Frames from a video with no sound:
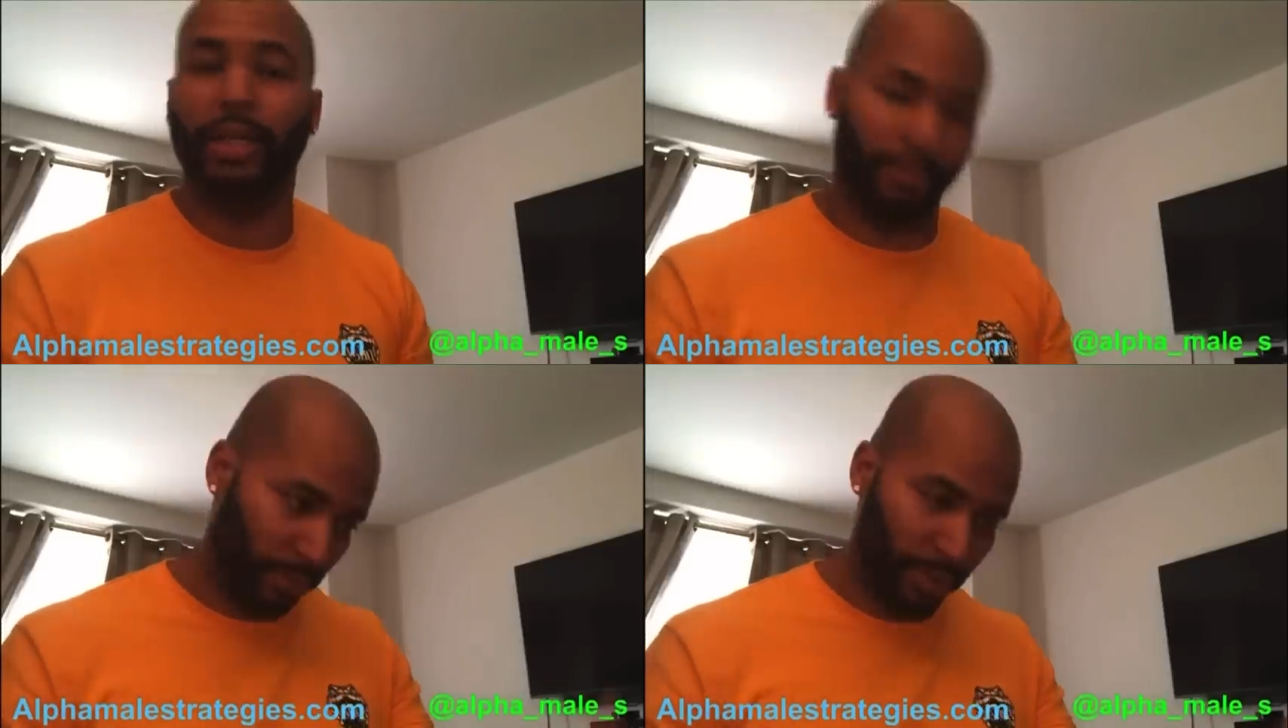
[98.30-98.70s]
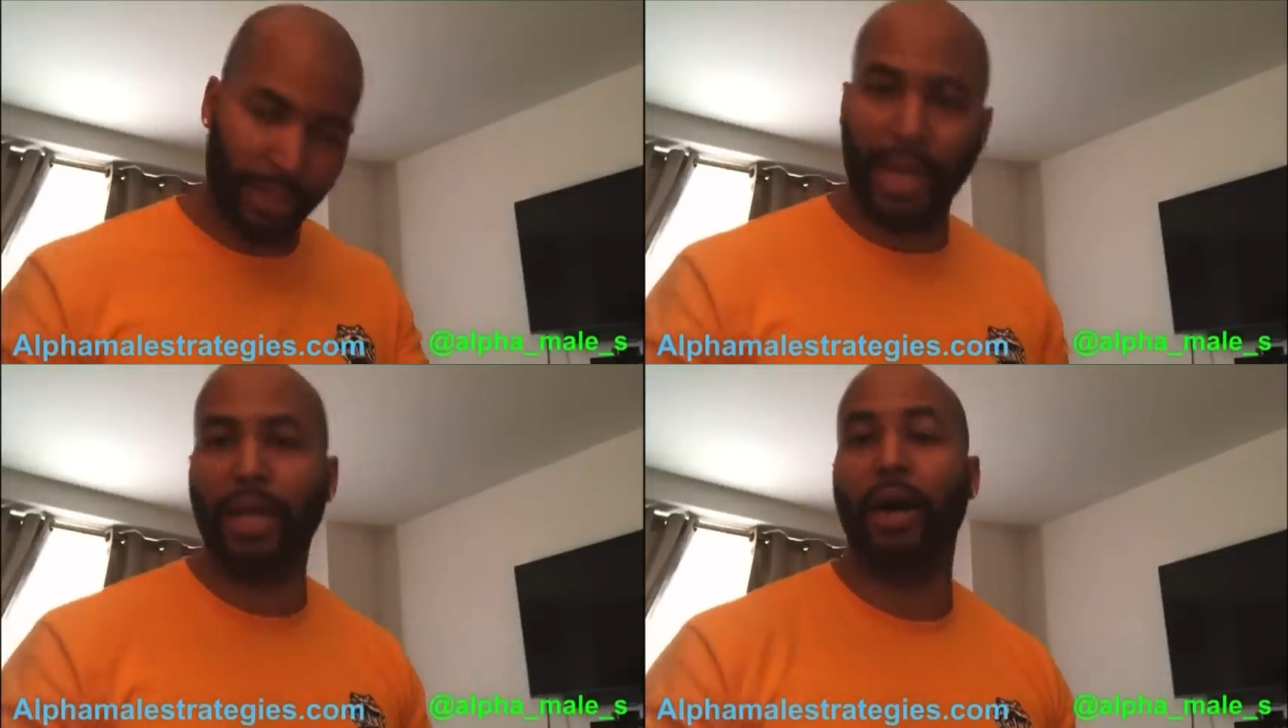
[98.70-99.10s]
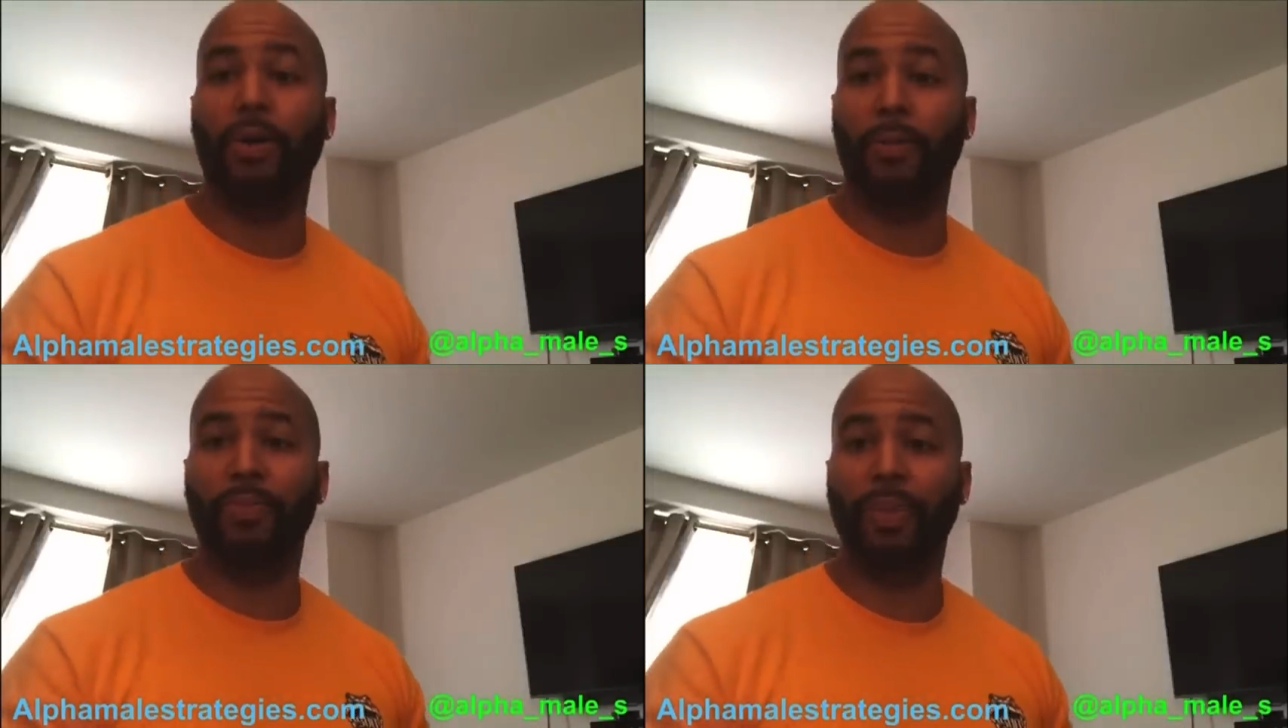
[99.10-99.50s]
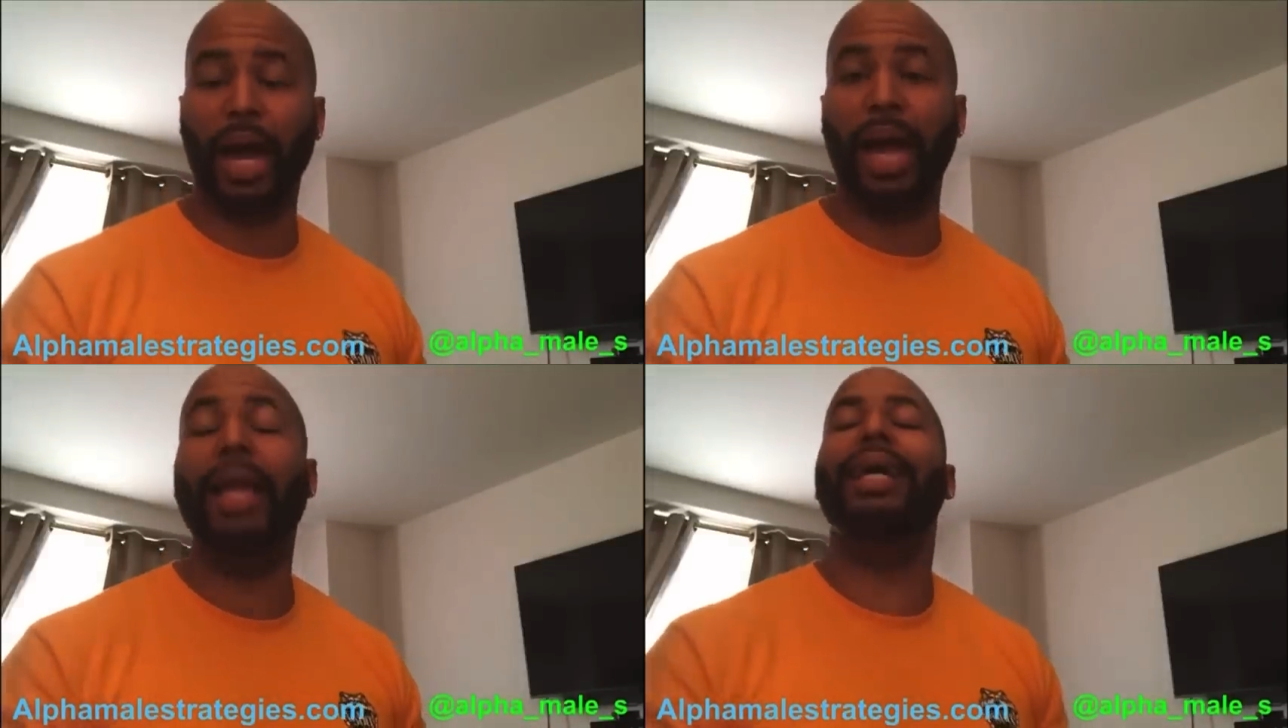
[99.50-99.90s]
they gone. All
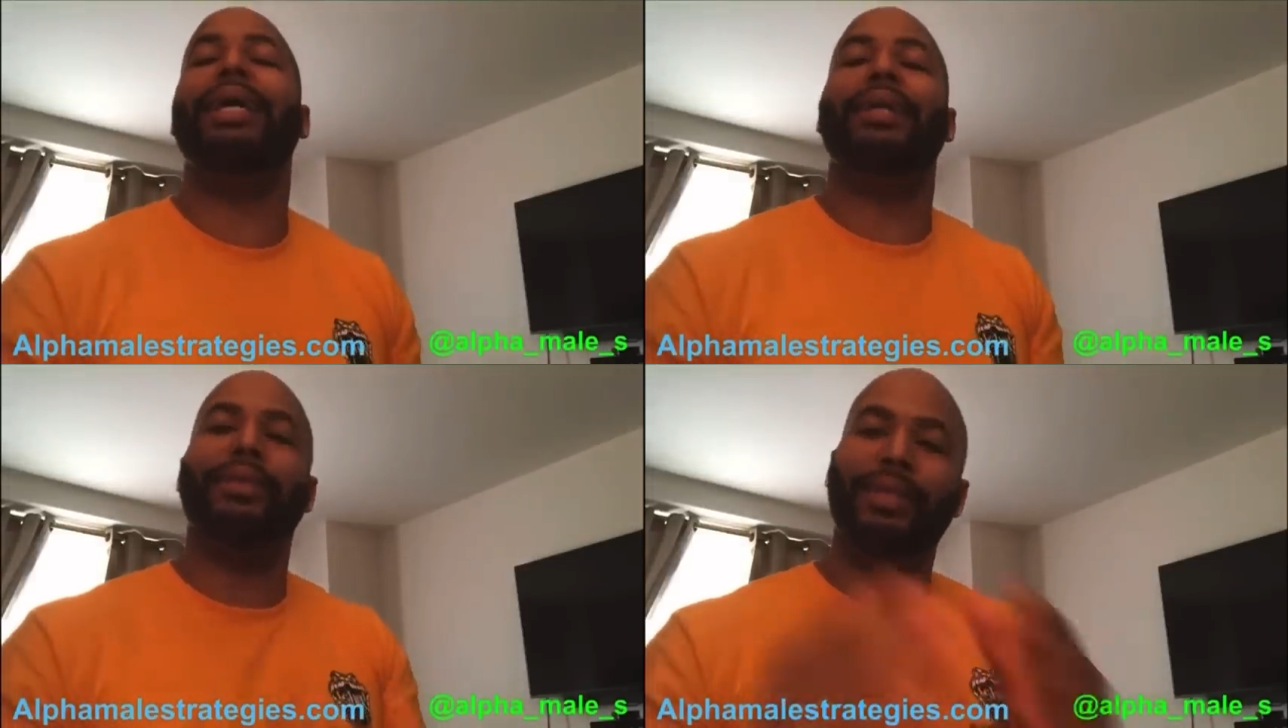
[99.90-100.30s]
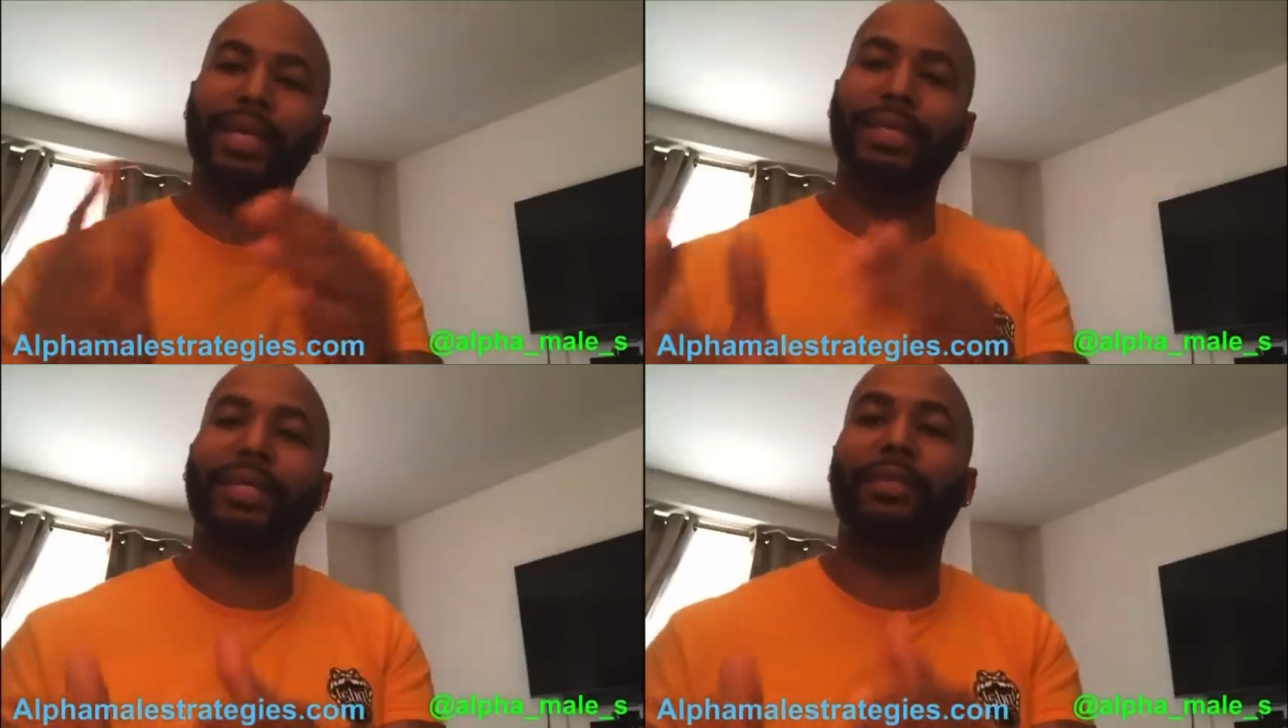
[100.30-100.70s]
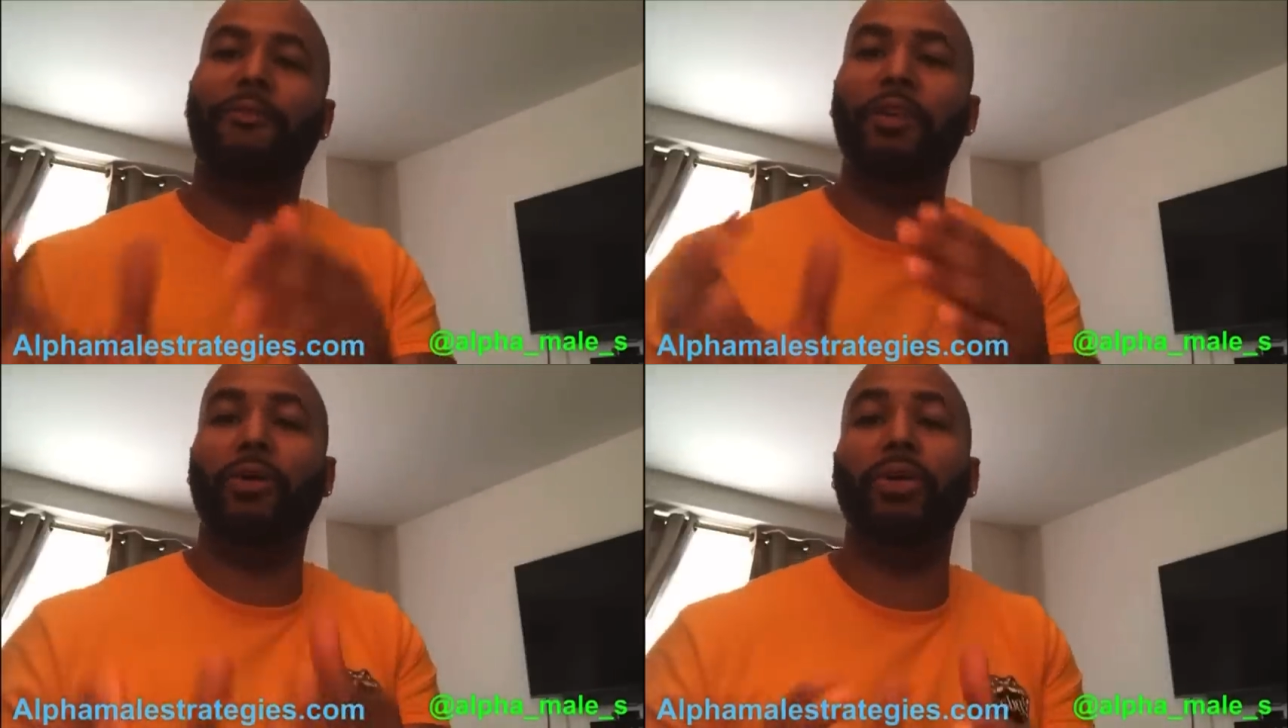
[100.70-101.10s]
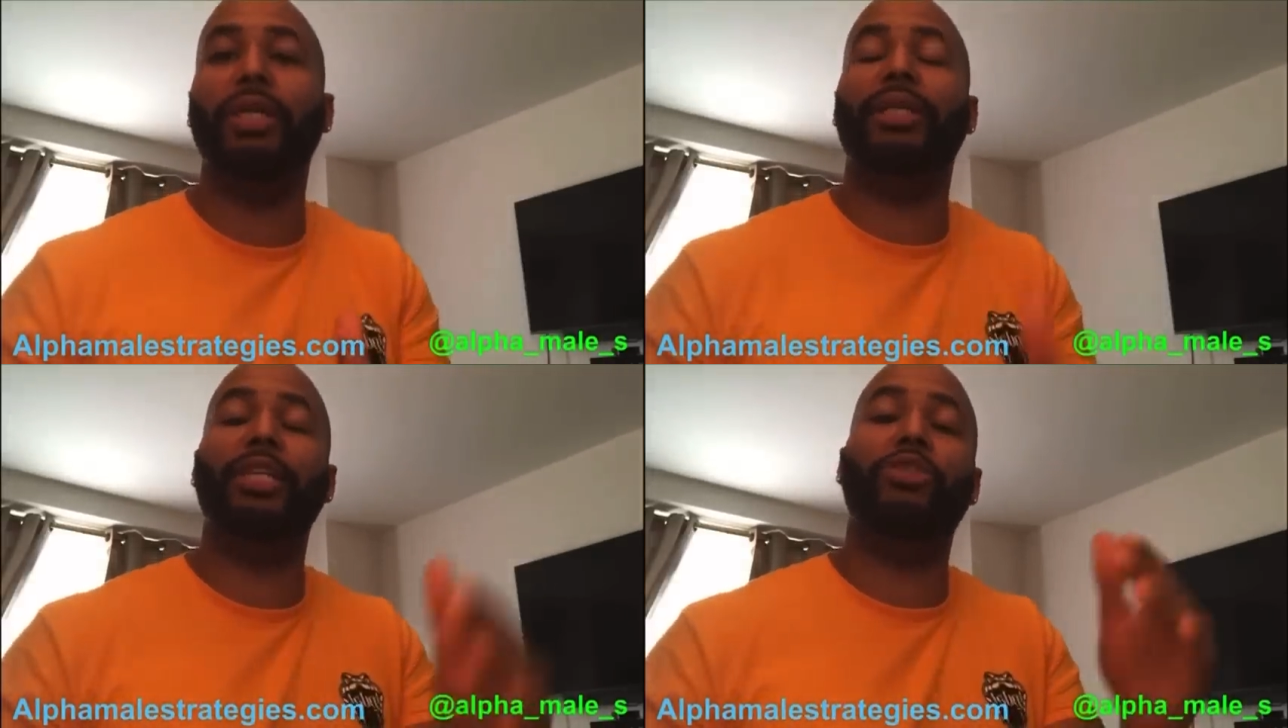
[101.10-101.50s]
right, this is the fickleness
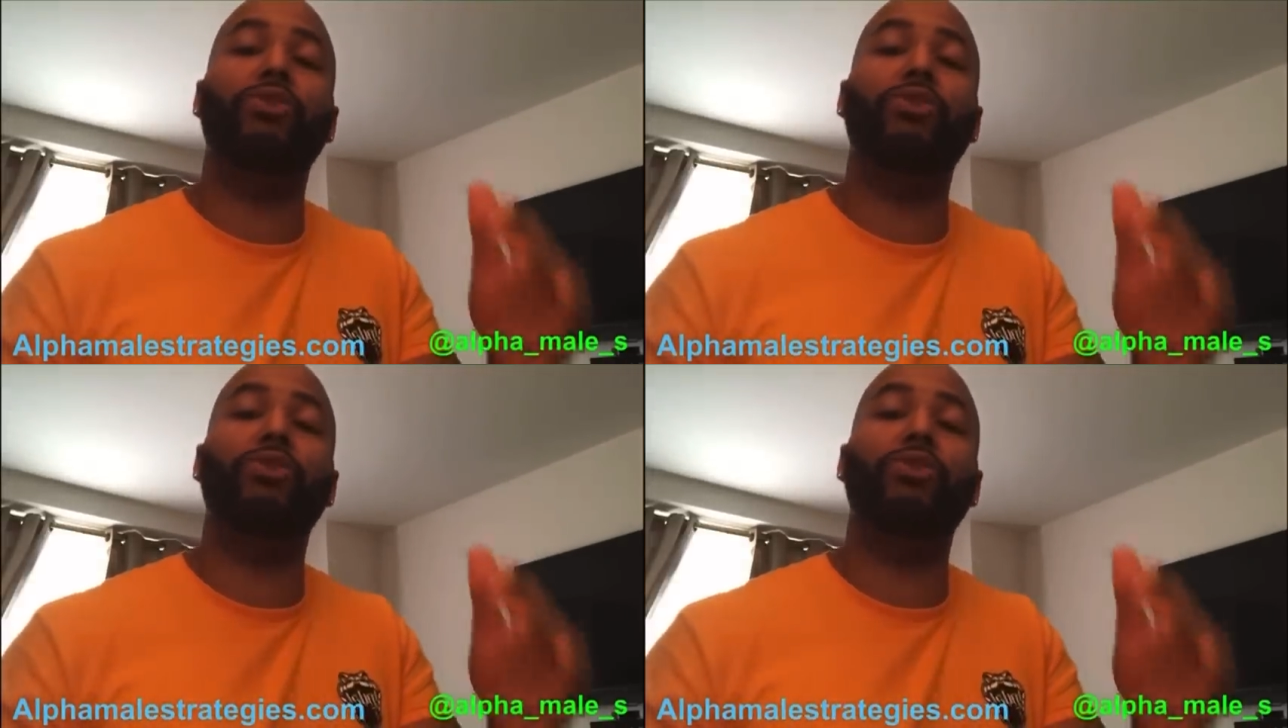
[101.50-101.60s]
that you're